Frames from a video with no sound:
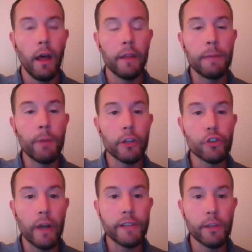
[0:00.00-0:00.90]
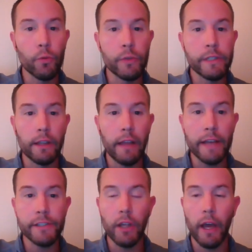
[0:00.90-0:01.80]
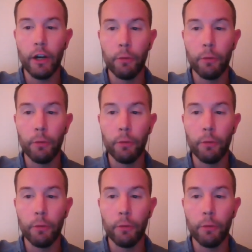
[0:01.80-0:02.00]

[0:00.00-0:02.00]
the email address that was in the last slide.